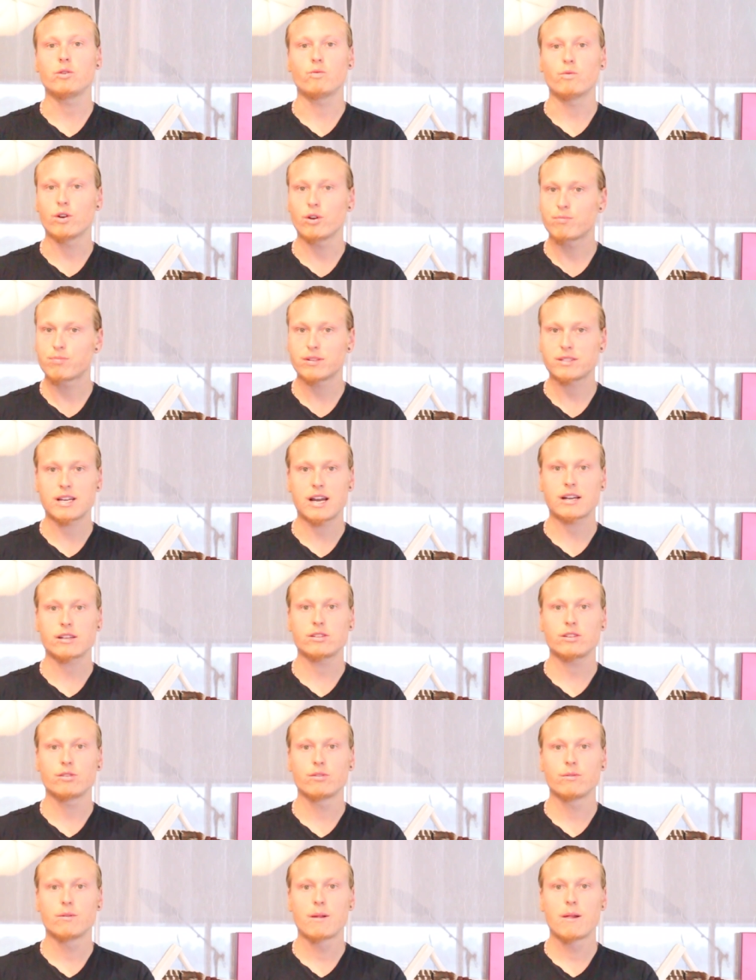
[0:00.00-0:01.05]
will protect
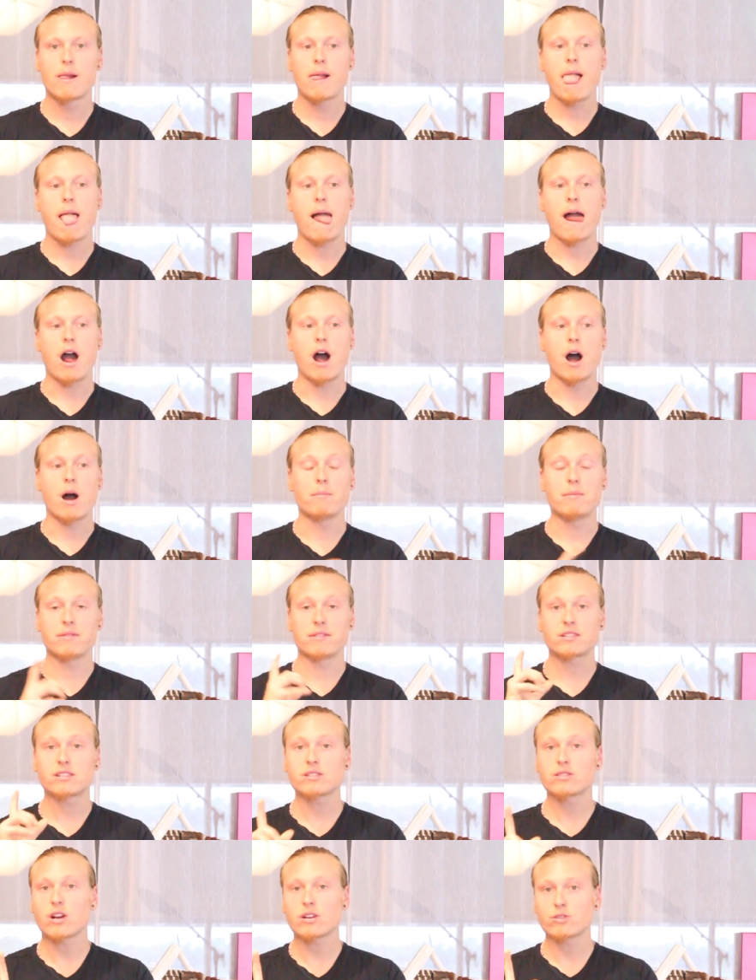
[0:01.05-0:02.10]
you. Um, and
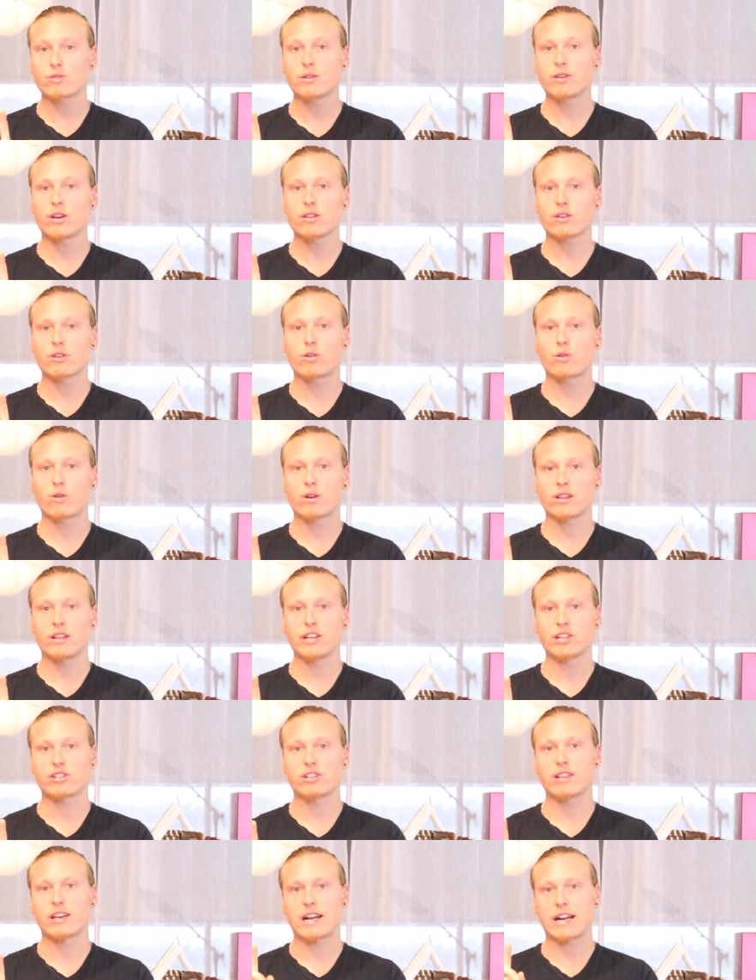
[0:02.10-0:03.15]
this is also another
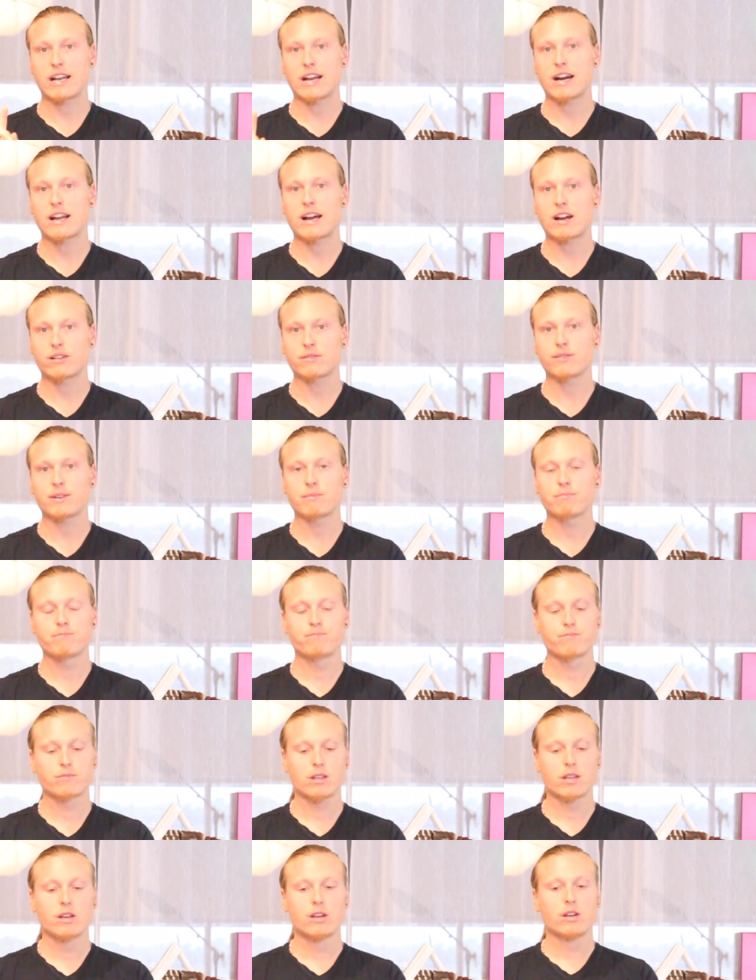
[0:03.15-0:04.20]
correlation that I got out of it.
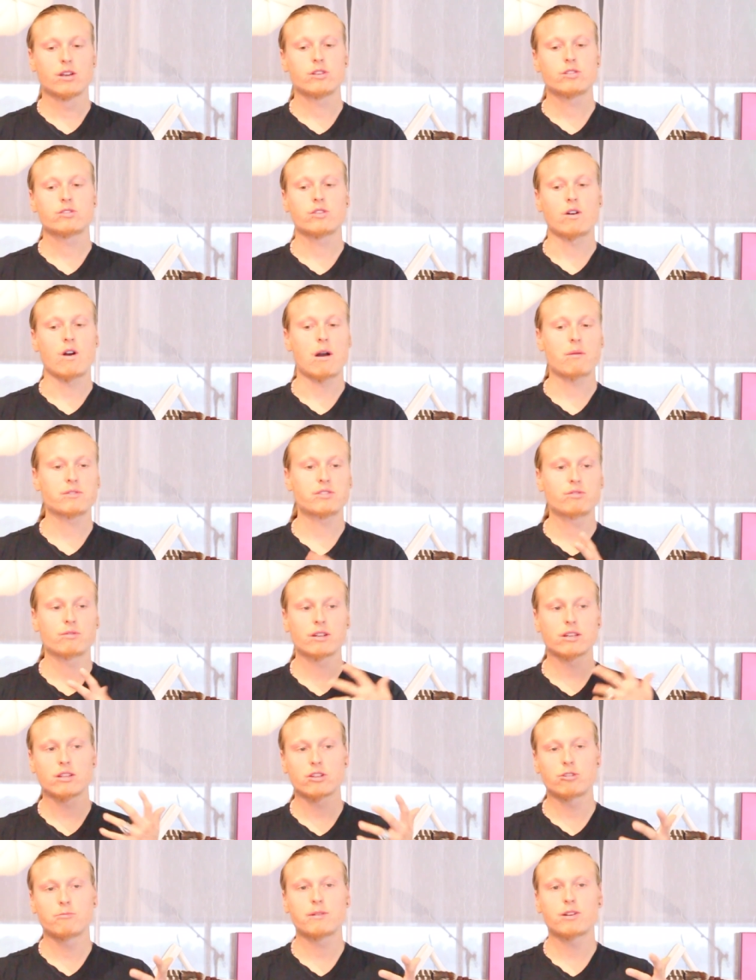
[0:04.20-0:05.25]
So I was doing
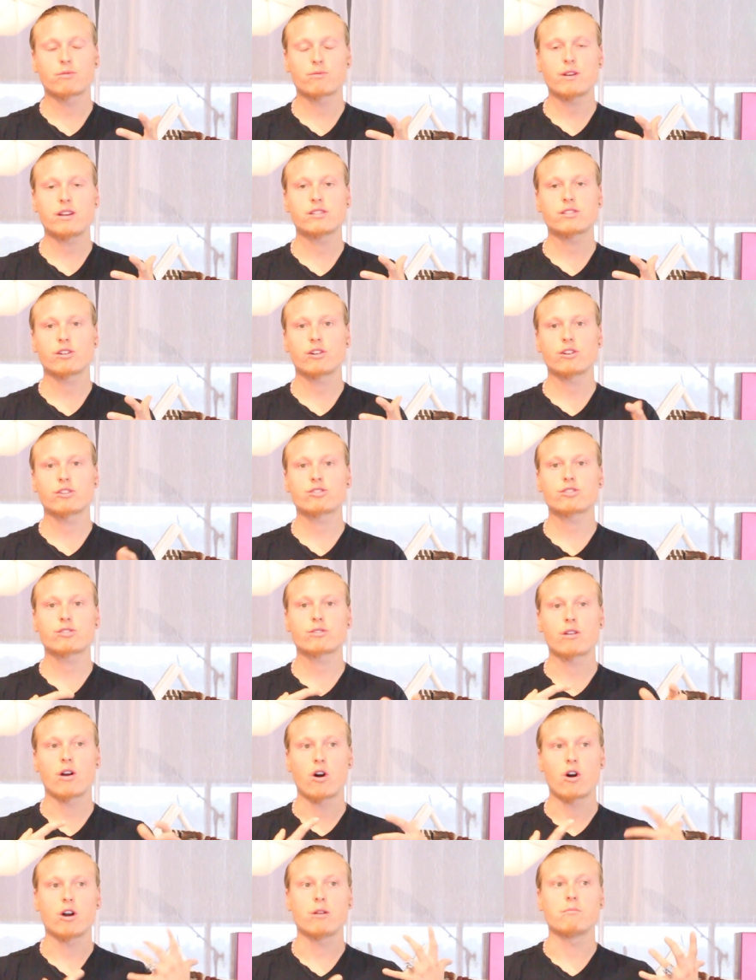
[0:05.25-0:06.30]
a little bit of research
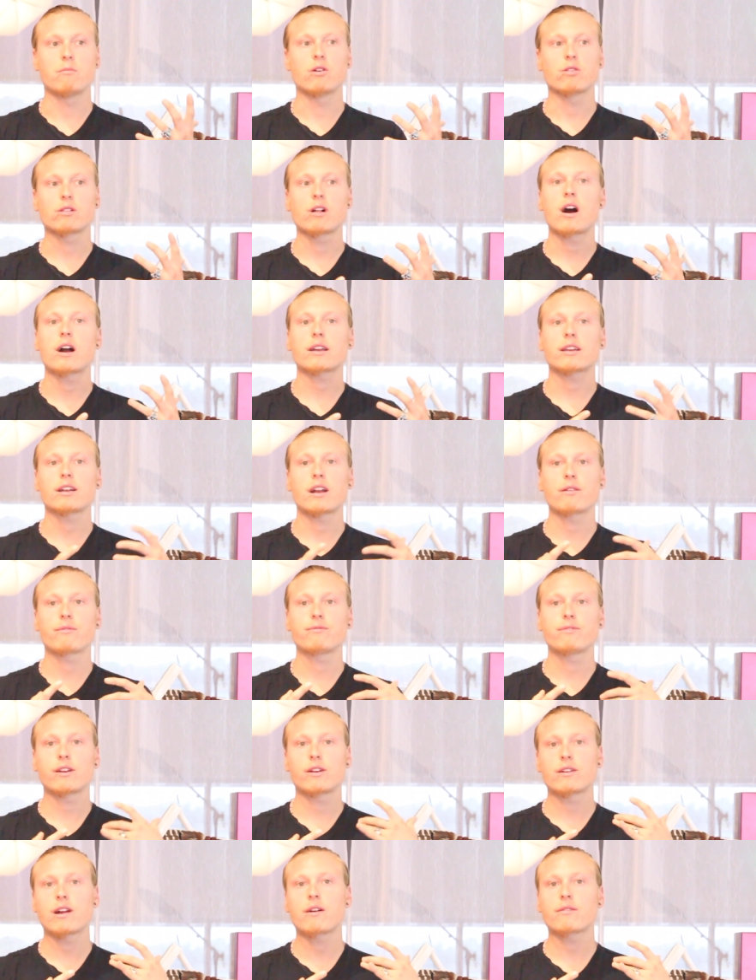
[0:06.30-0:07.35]
on Moloch and I
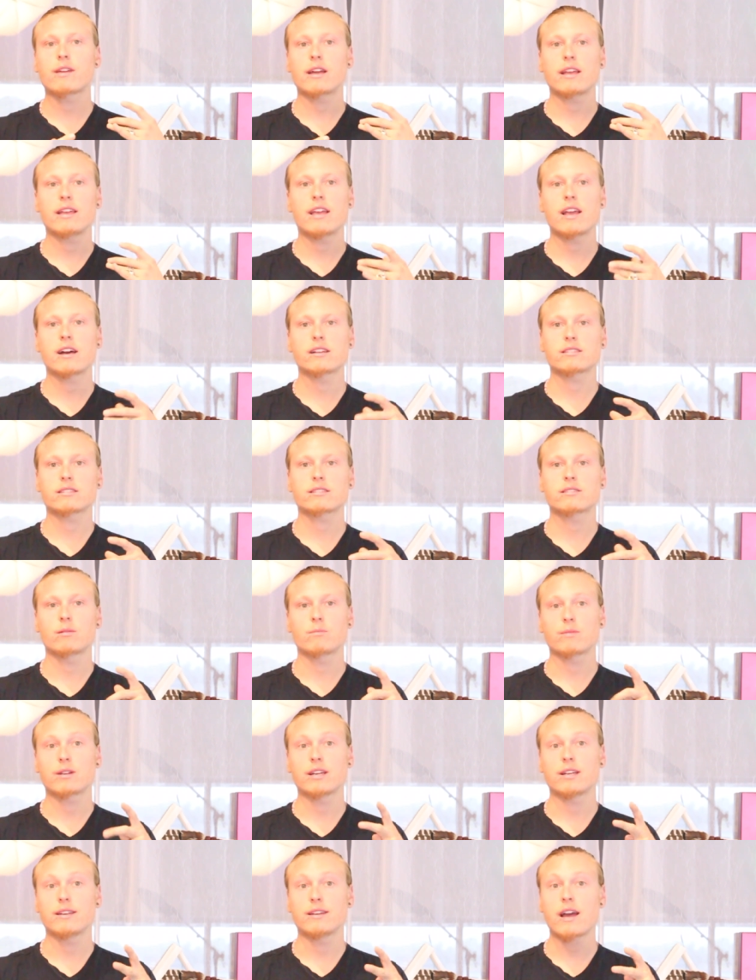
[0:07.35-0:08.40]
figured out that he has
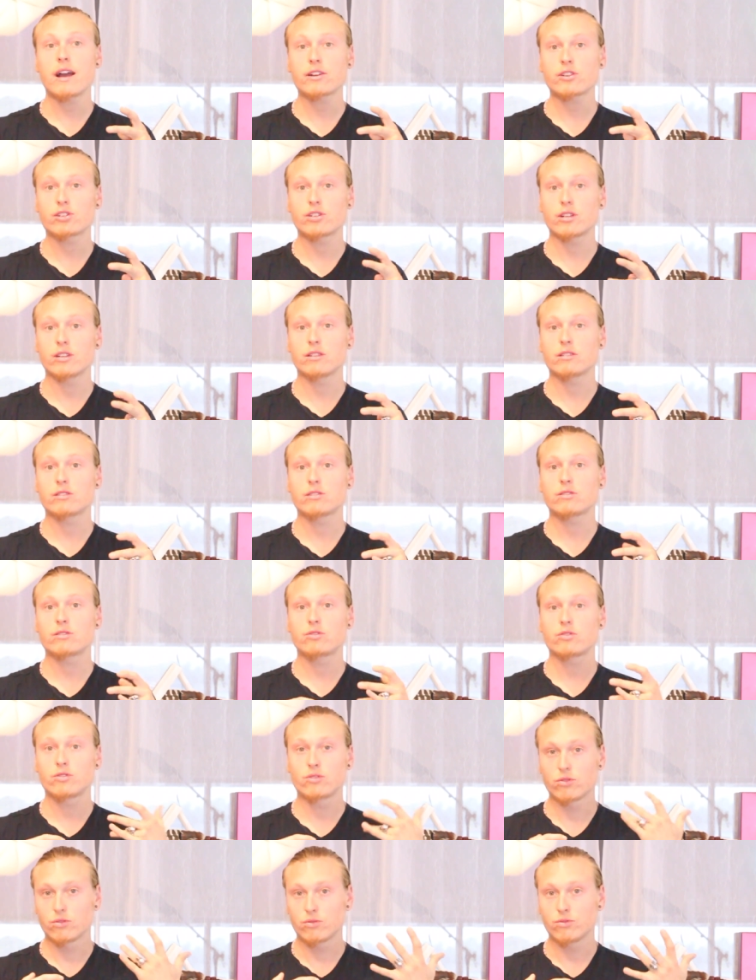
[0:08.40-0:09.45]
some connections
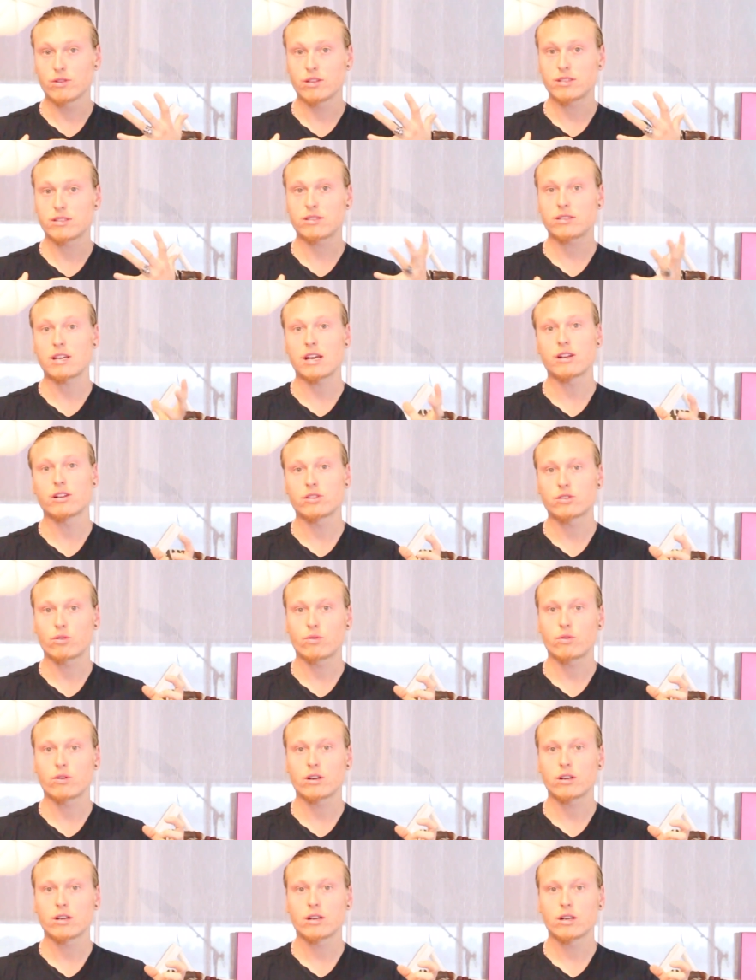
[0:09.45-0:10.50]
to the
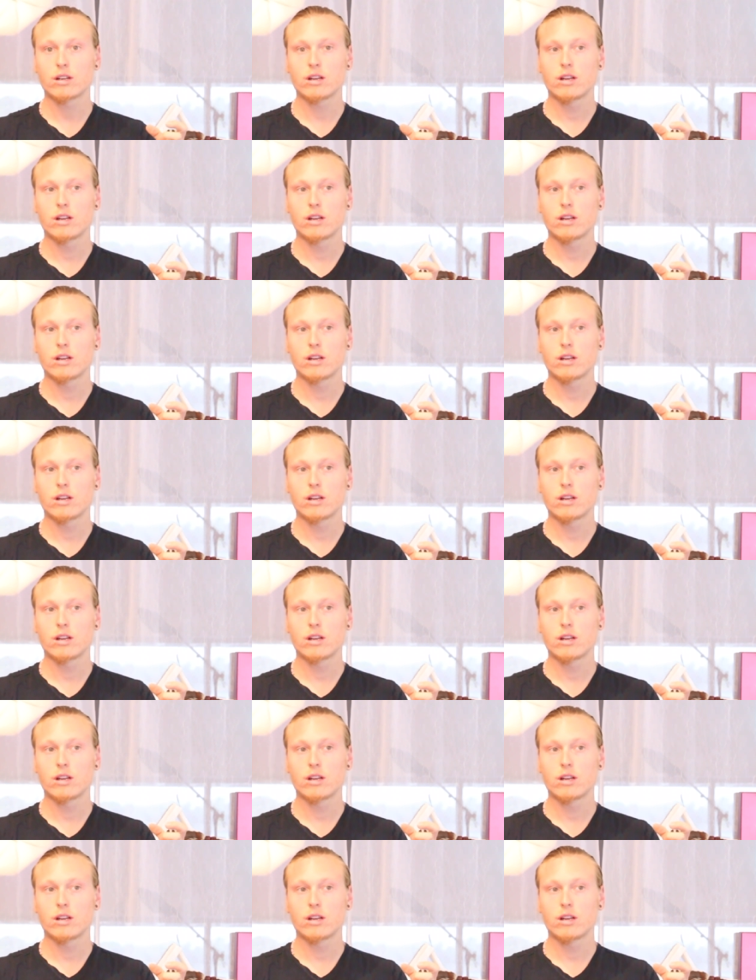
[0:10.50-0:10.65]
Senator